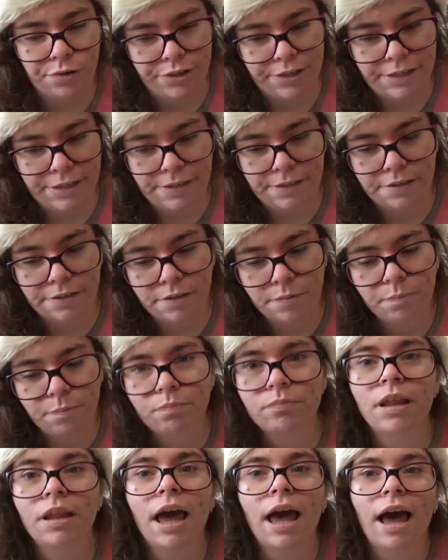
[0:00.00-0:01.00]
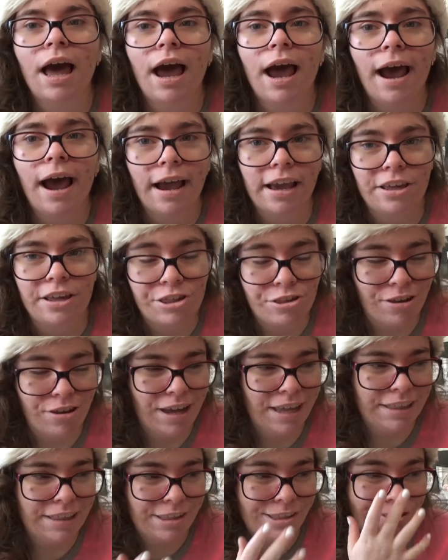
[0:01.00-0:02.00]
year. I
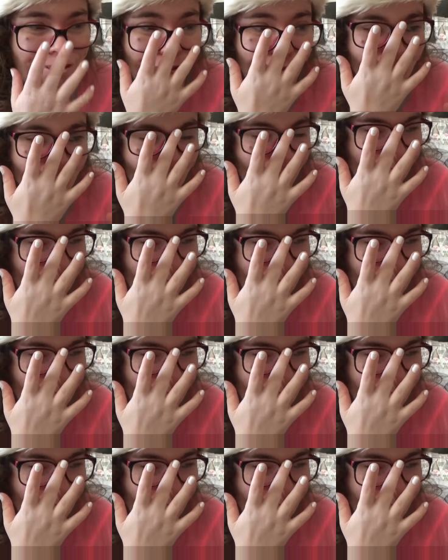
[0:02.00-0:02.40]
tried to